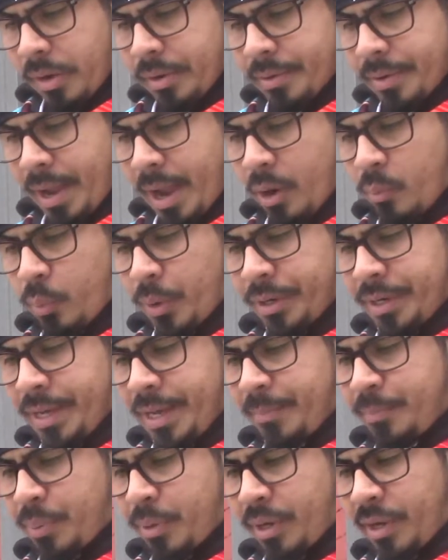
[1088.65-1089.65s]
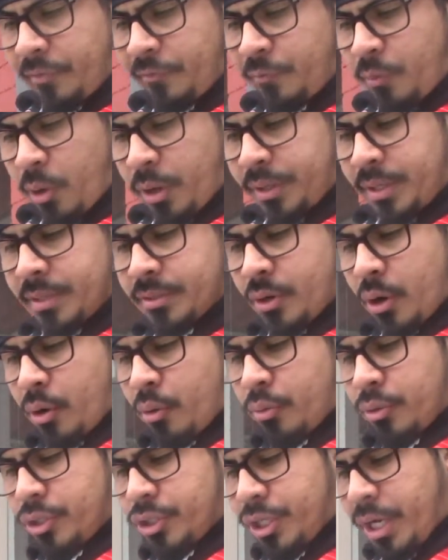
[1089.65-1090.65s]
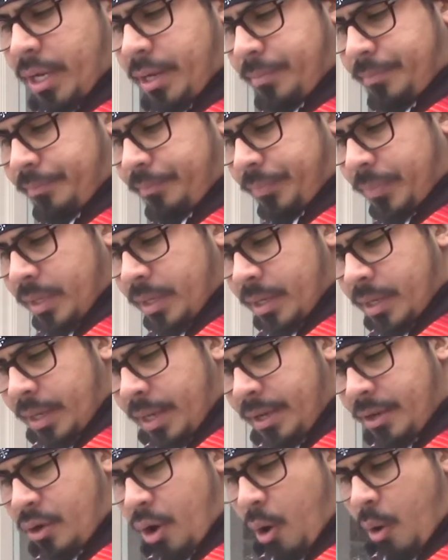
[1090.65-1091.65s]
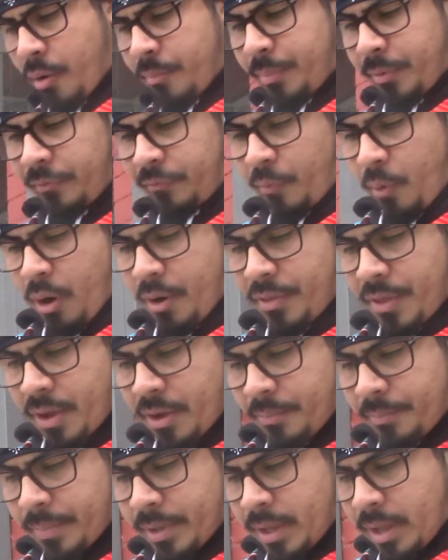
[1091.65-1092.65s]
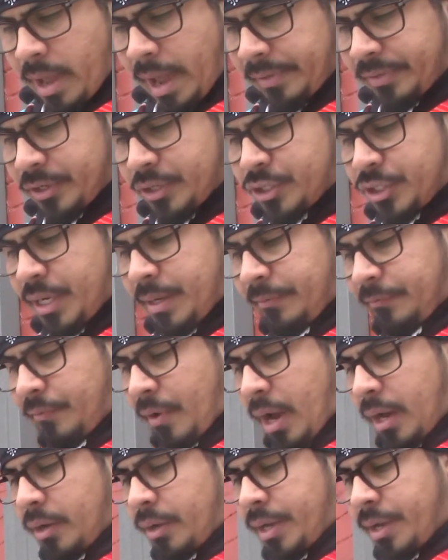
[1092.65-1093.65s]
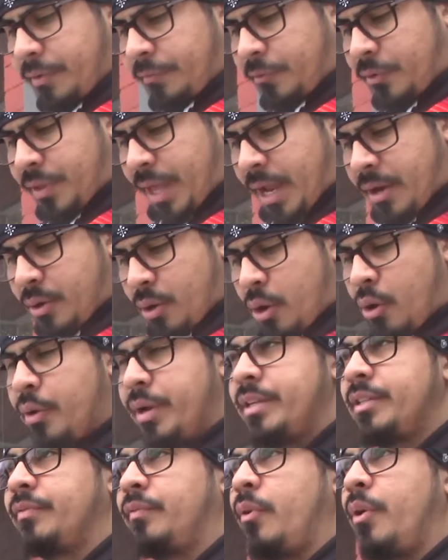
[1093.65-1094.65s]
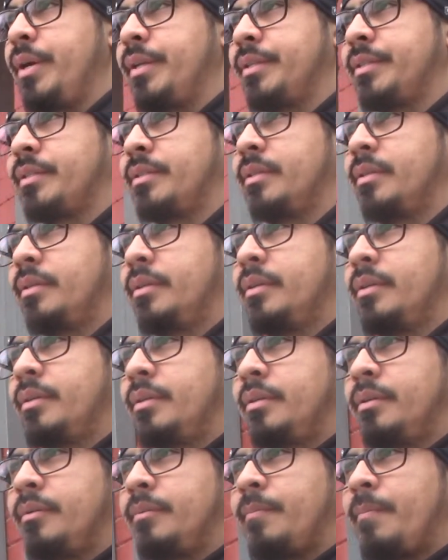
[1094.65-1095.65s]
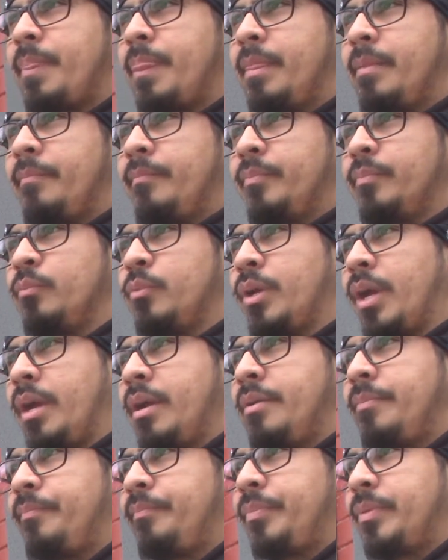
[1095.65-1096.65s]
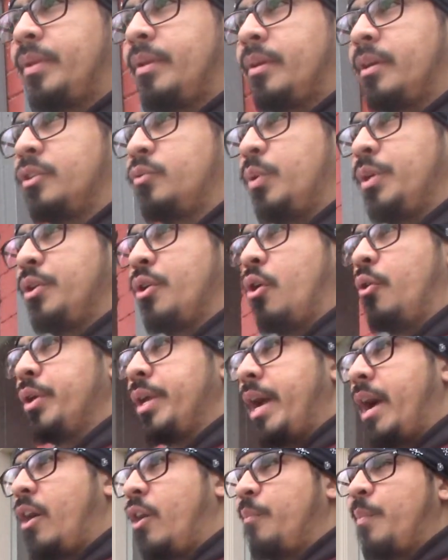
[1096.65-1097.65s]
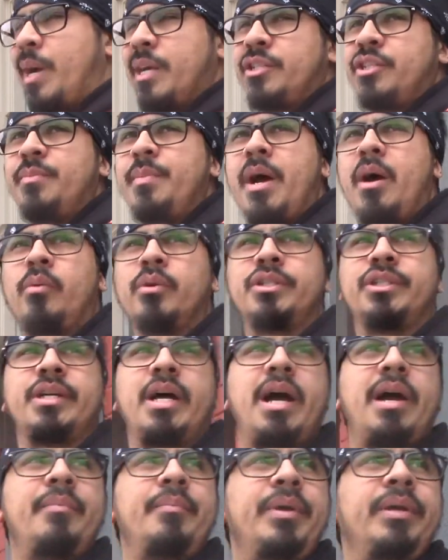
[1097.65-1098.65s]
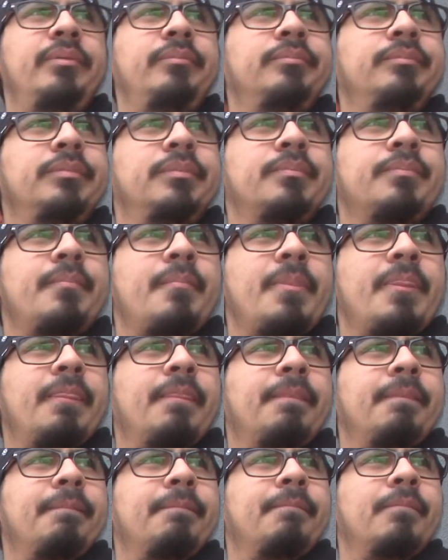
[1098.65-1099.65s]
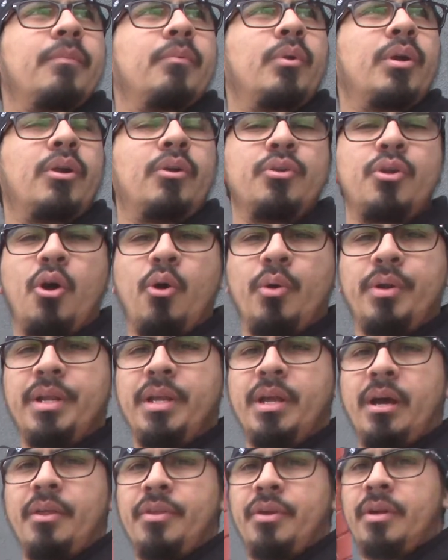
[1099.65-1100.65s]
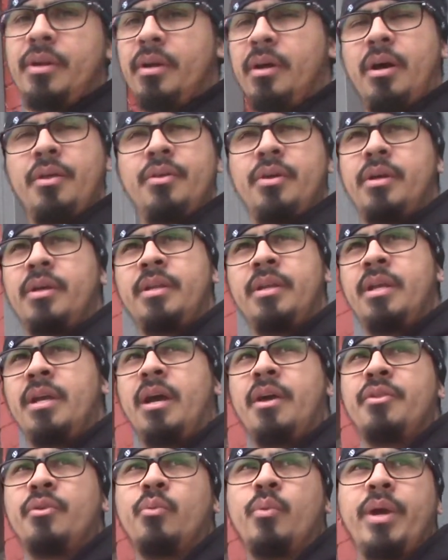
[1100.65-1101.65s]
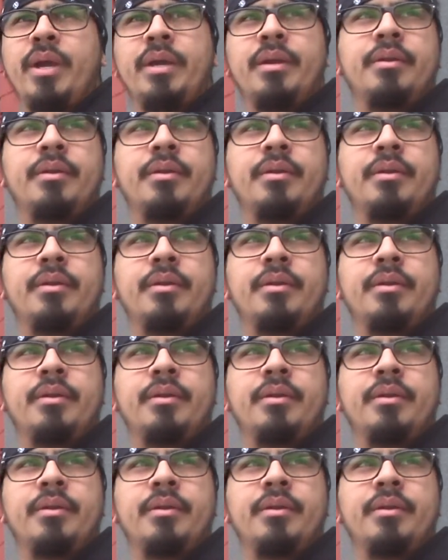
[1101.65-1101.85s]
and when he putteth forth his own sheep, he goeth before them, and the sheep follow him, for they know his voice. Okay? Because we know Yahweh B'Shem Yahweh Shai, man. We don't know any other way.